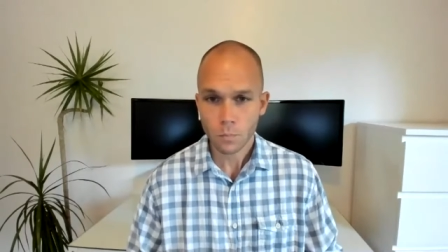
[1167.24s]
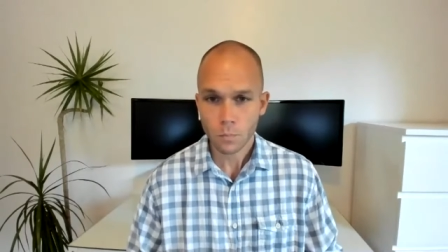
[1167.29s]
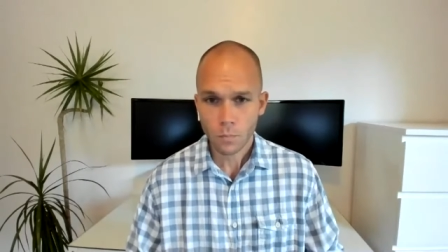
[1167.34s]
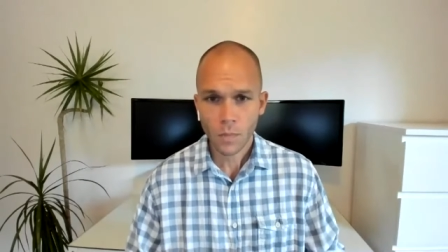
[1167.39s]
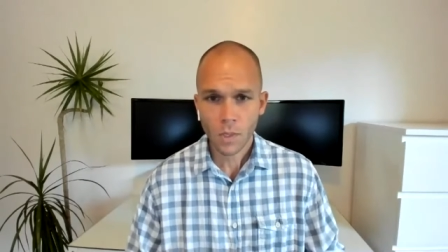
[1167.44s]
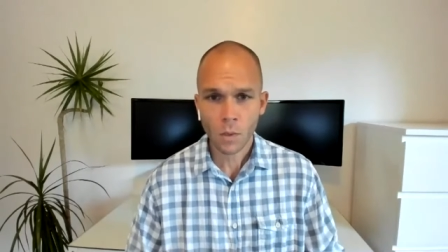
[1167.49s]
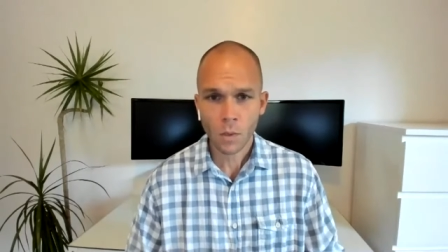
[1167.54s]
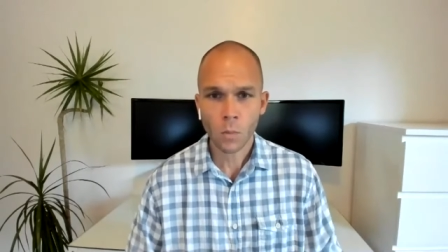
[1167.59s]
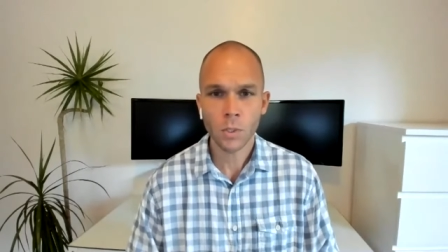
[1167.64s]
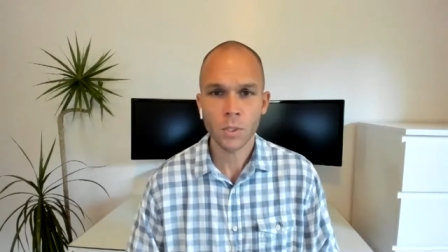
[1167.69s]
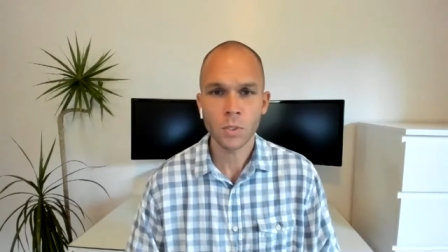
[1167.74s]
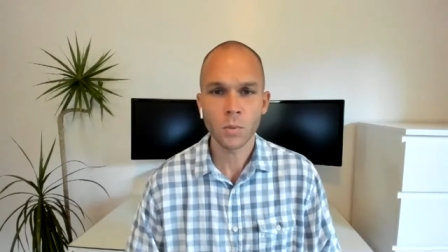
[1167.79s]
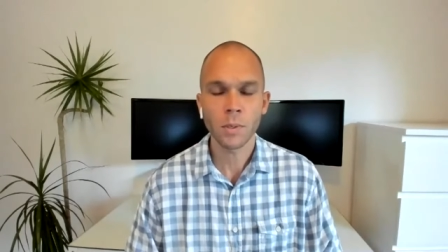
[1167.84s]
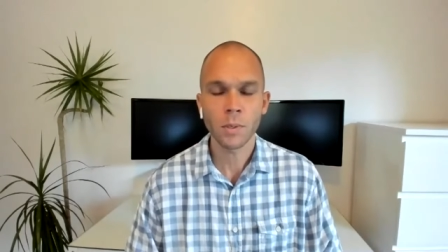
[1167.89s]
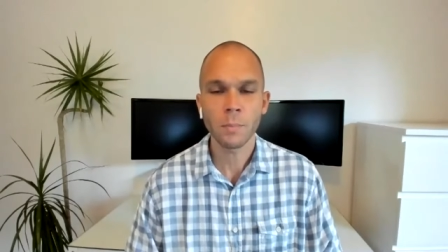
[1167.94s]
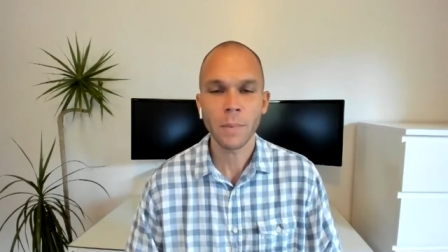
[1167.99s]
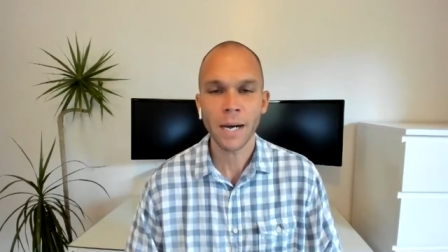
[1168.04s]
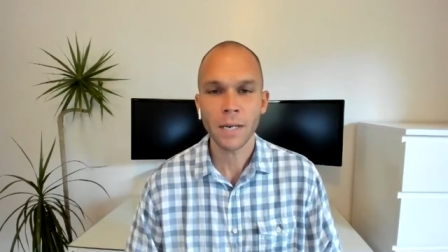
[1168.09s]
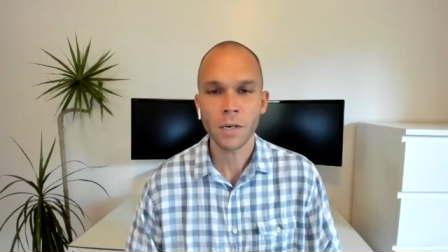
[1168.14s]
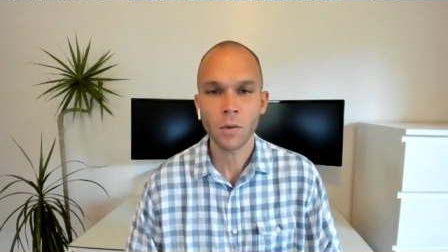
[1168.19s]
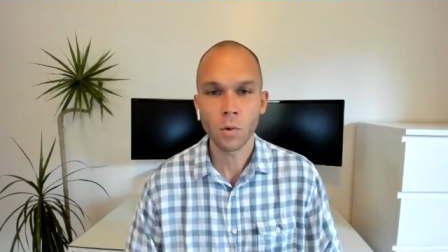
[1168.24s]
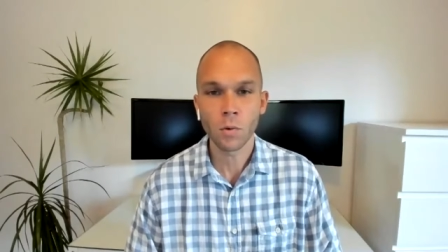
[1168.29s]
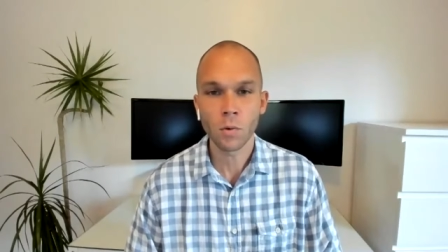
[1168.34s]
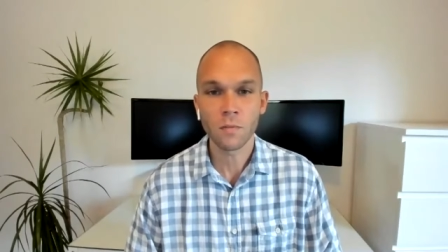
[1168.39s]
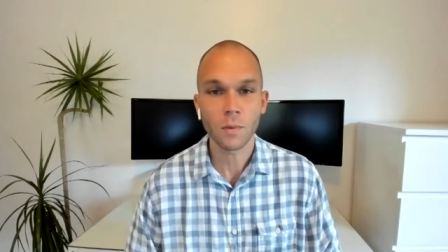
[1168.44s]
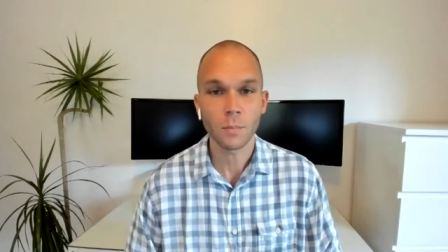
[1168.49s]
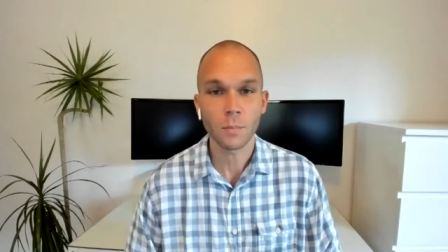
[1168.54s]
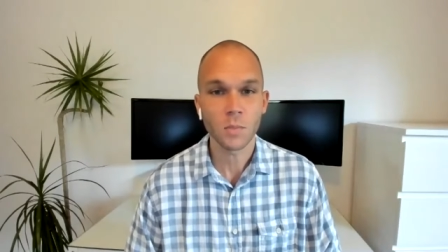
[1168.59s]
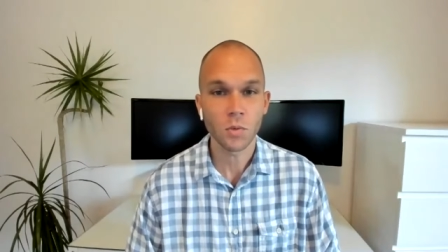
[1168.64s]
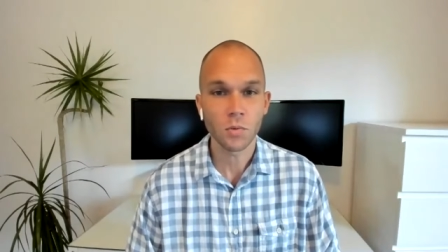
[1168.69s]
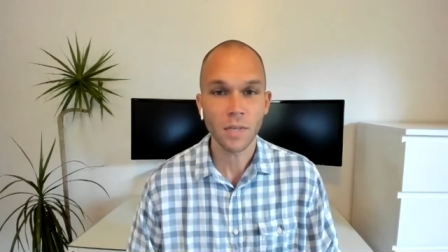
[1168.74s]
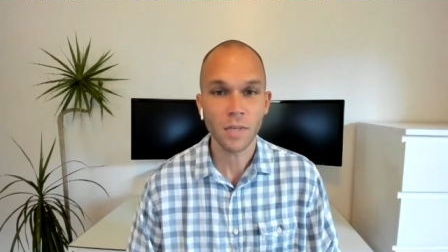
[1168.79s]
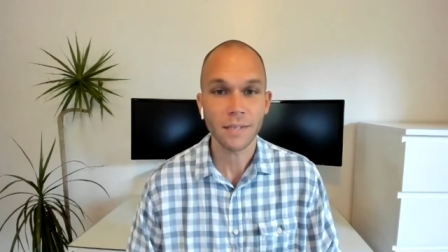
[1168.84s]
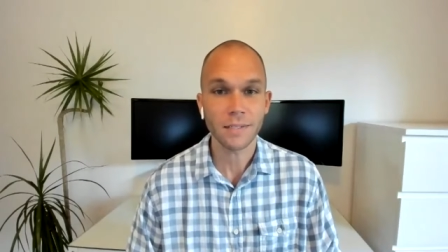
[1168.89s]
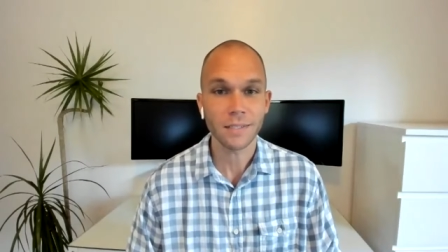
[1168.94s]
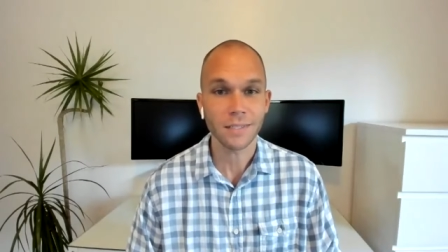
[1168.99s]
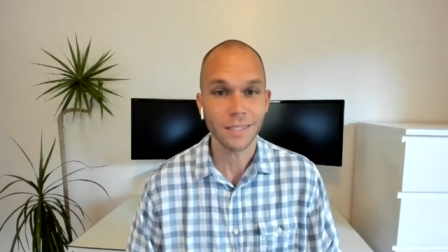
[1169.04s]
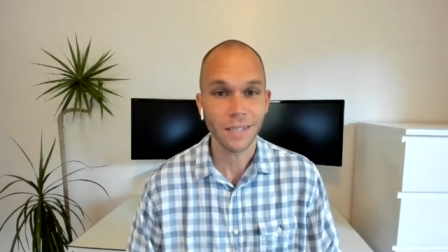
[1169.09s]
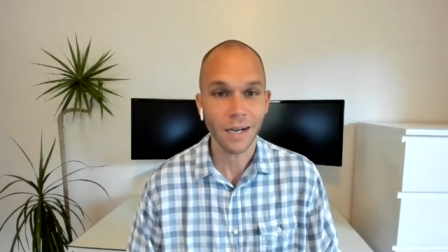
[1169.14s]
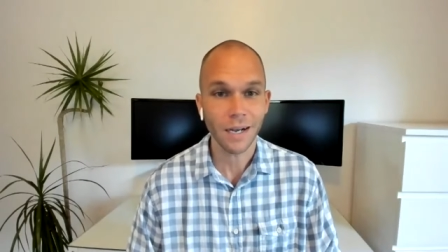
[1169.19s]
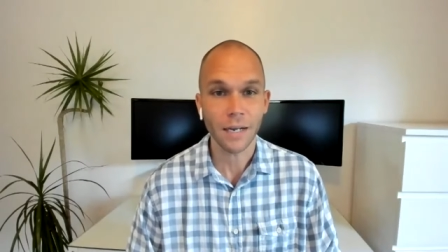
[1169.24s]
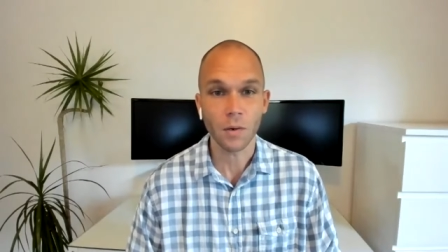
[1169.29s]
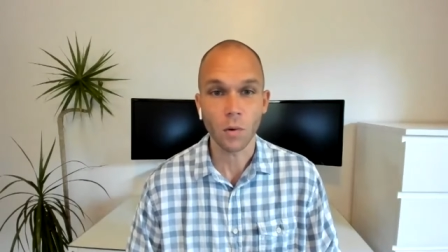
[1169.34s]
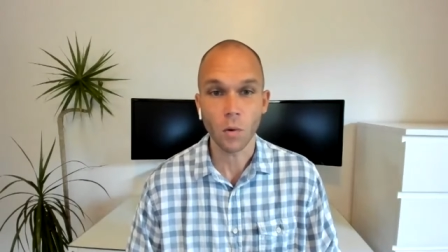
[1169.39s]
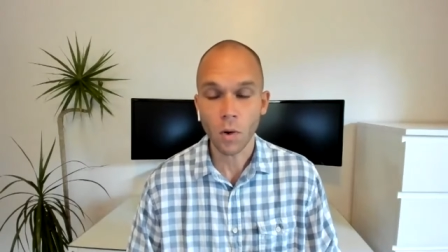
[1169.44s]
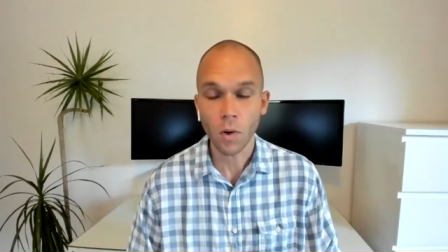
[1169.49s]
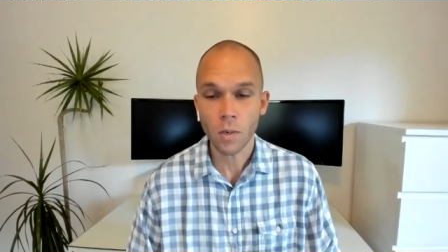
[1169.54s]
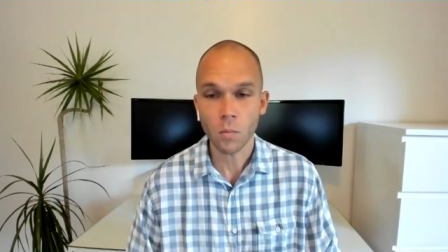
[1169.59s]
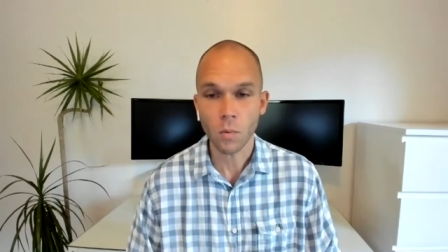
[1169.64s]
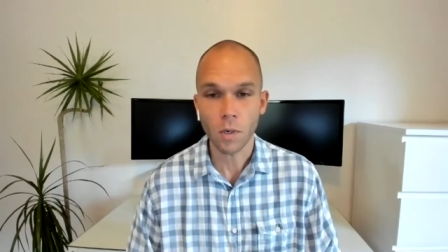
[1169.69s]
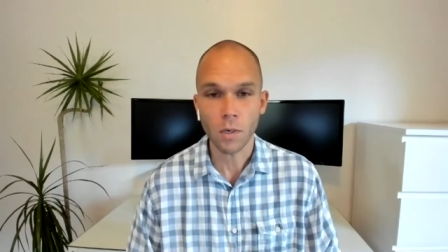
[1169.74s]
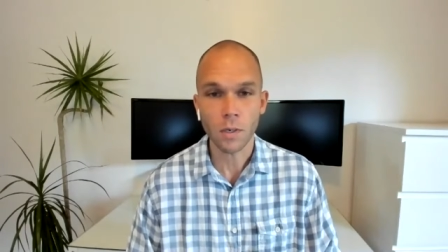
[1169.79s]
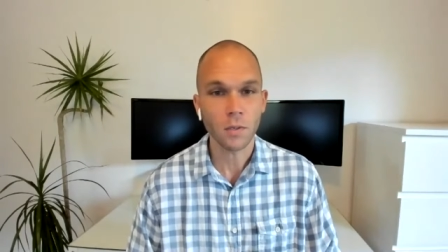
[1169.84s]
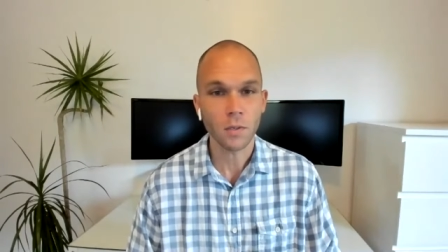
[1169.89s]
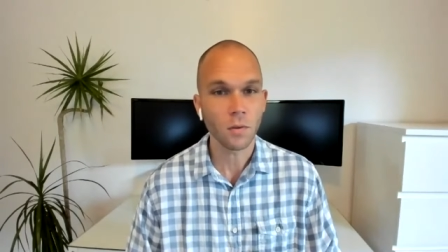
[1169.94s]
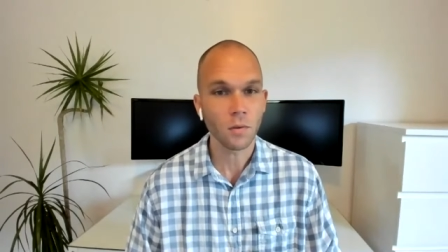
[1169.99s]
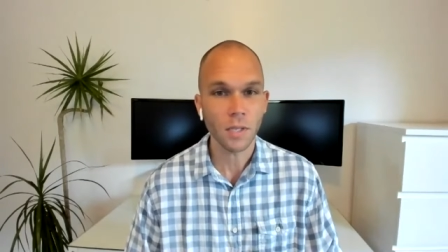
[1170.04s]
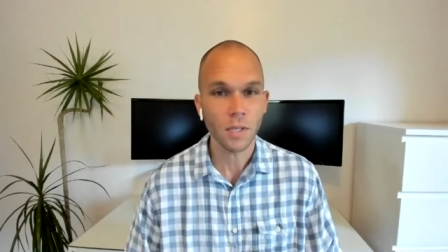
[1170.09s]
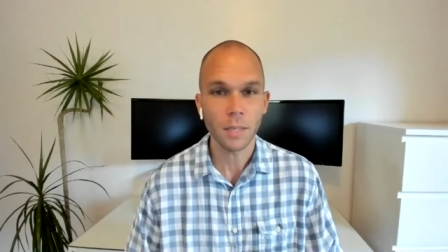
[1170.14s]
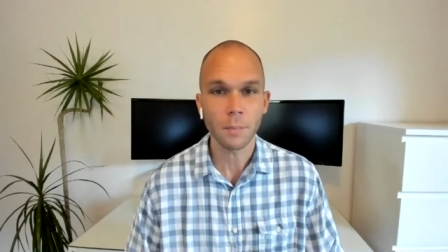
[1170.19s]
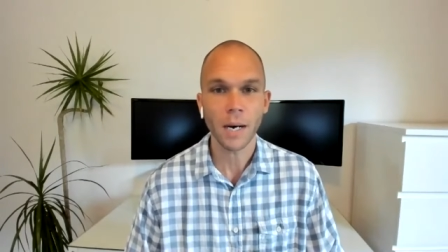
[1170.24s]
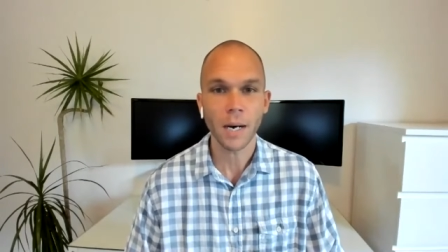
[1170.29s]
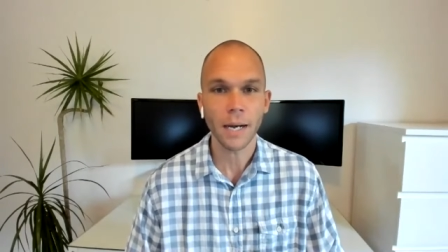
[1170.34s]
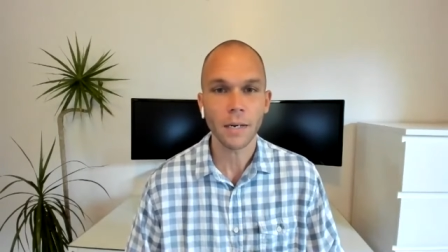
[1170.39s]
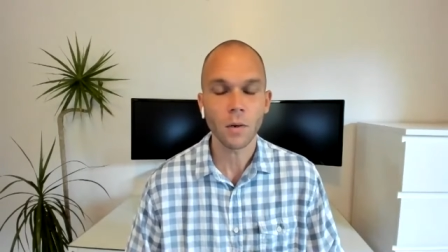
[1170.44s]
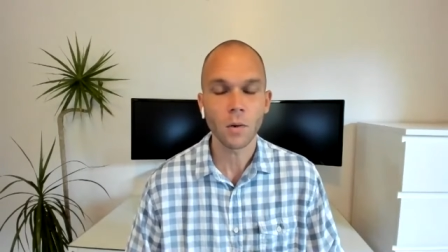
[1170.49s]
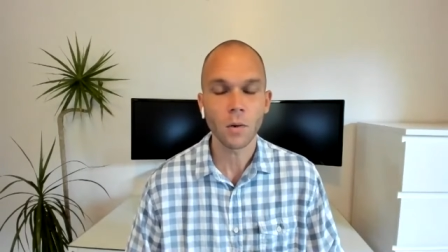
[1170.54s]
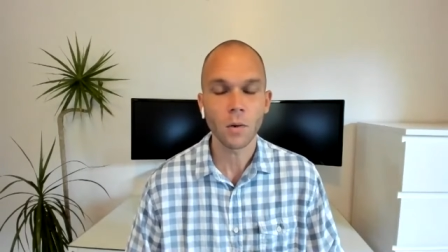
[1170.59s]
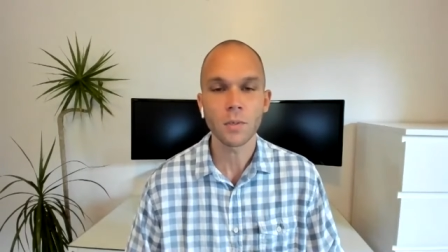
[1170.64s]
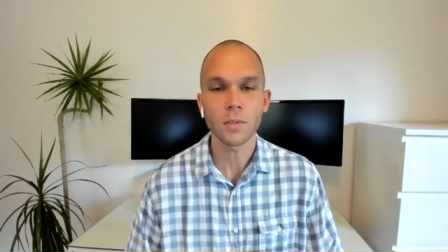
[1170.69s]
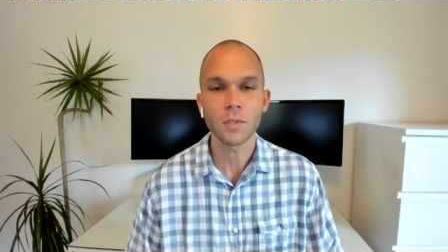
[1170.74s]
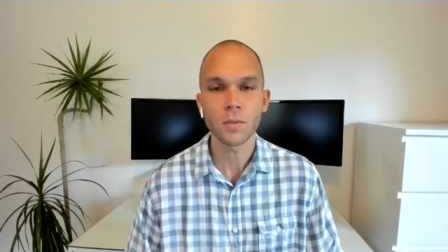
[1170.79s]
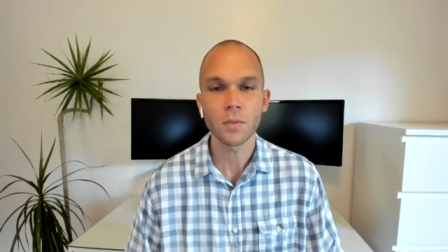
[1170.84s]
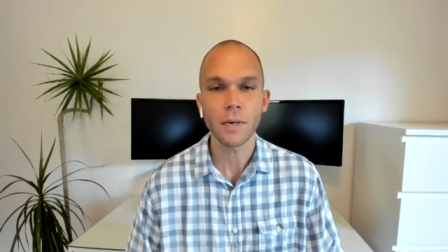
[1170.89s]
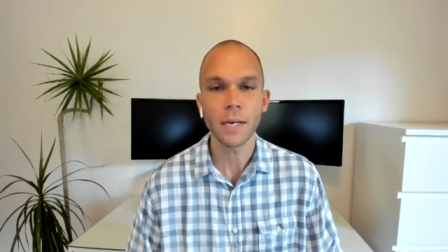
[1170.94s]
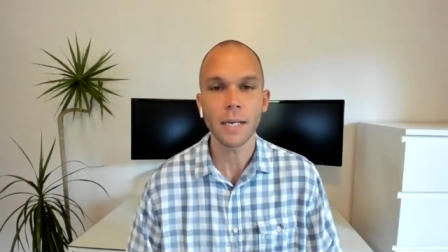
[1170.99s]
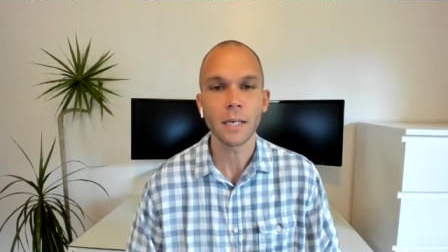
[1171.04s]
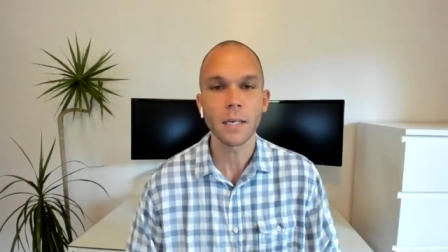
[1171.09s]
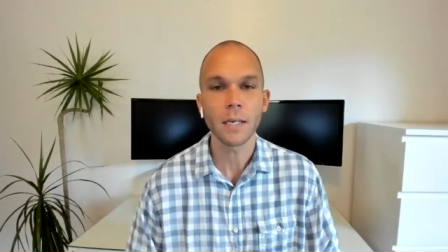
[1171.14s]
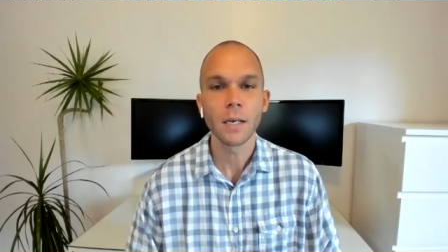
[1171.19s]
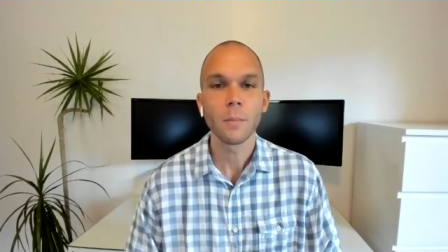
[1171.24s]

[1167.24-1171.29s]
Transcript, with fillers: were doing buy and hold from two thousand nine onward, you think buy and hold is great,